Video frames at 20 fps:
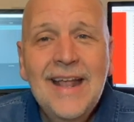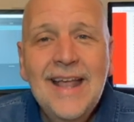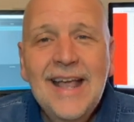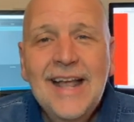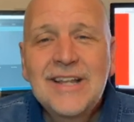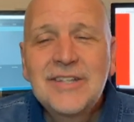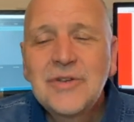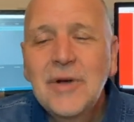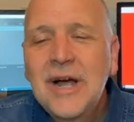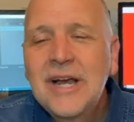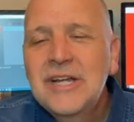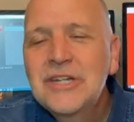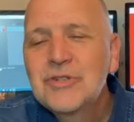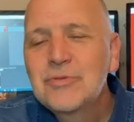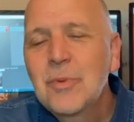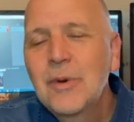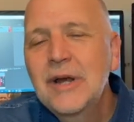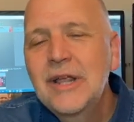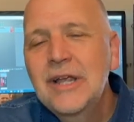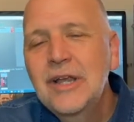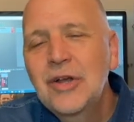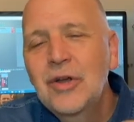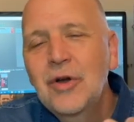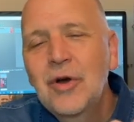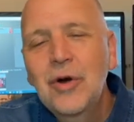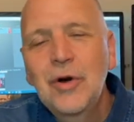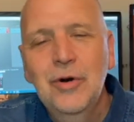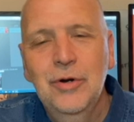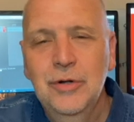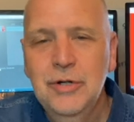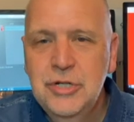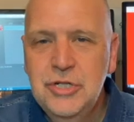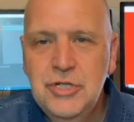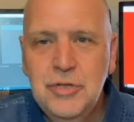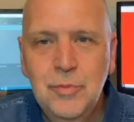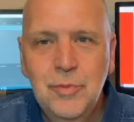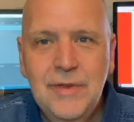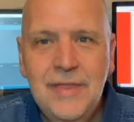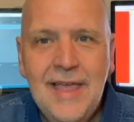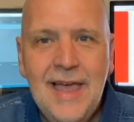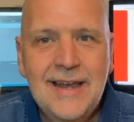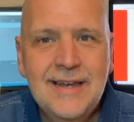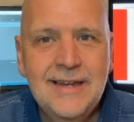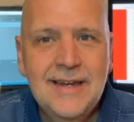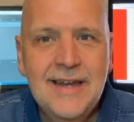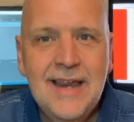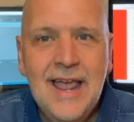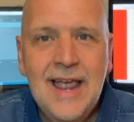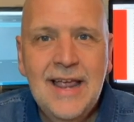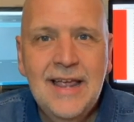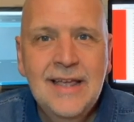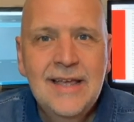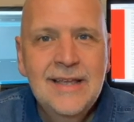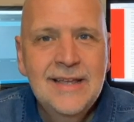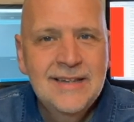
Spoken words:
And so I just want to encourage you with that today.